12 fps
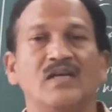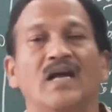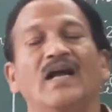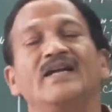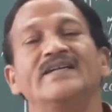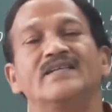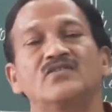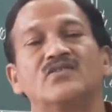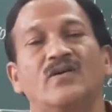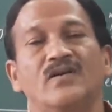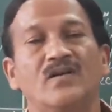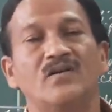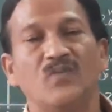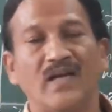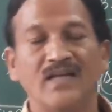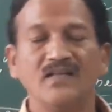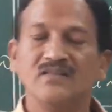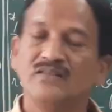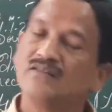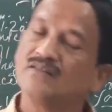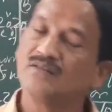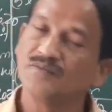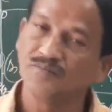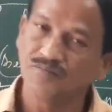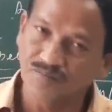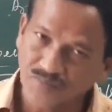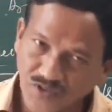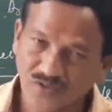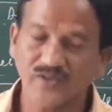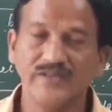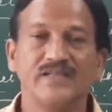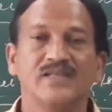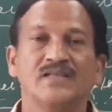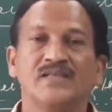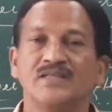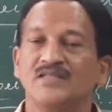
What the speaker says: and it is honored by drawee.